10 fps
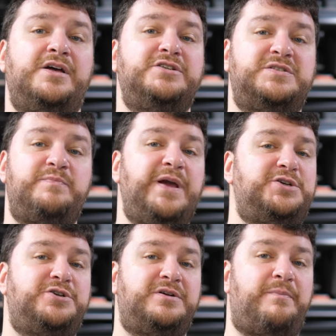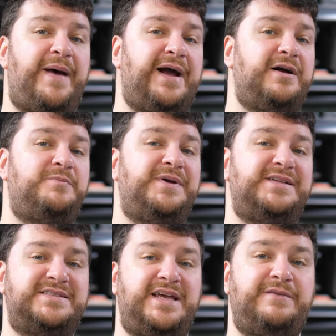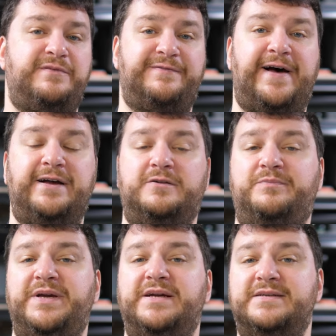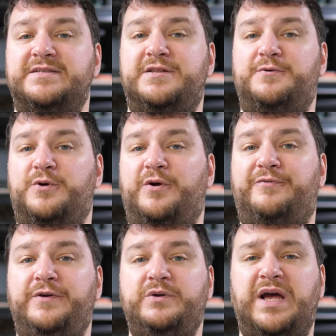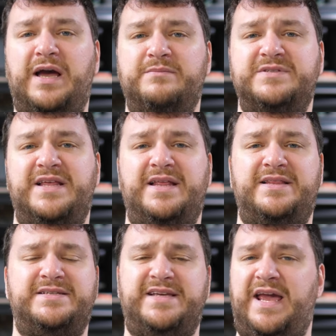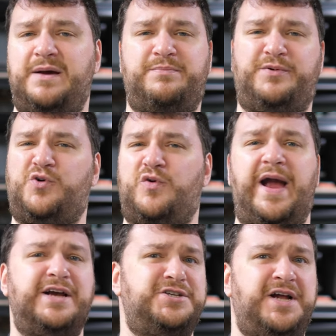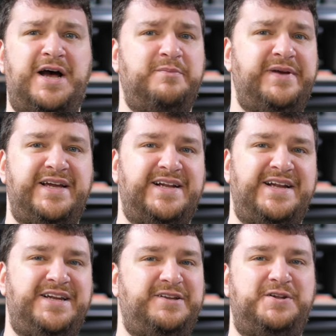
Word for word: Just make sure to back up and save the file because there were a few times that this amp crashed on me and I needed